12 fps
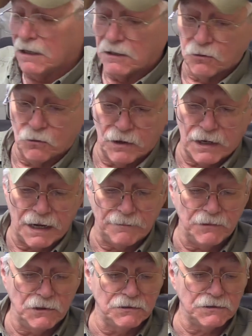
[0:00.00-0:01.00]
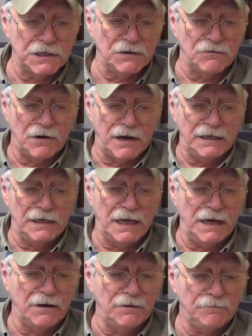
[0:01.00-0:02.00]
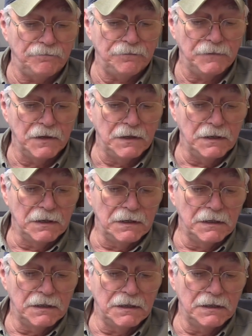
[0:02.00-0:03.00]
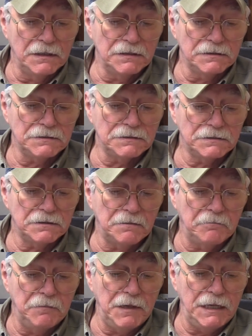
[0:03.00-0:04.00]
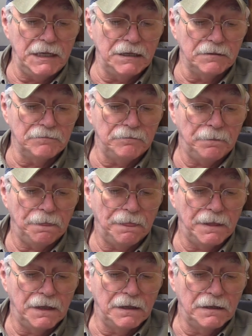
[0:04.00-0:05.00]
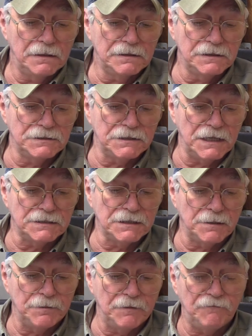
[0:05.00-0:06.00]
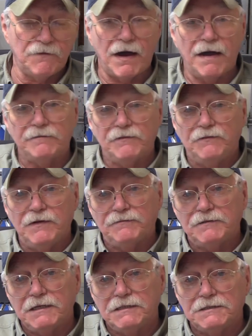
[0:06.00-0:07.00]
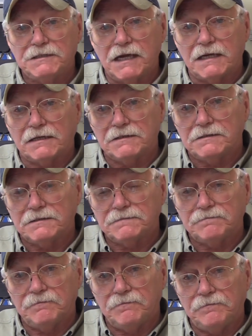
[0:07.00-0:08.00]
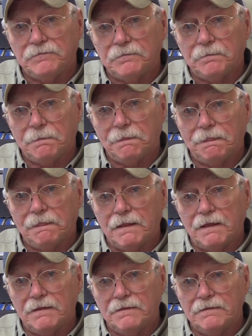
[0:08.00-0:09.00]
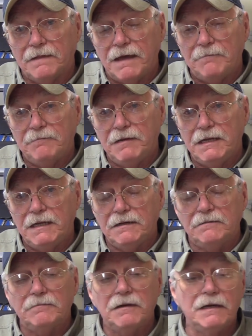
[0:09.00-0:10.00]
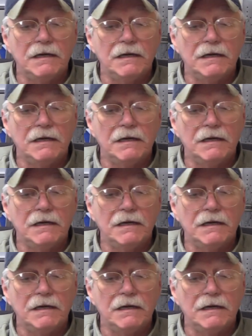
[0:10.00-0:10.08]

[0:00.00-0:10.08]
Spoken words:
the one I'm using right now is medium. This sets up in 5 to 15 seconds. That medium,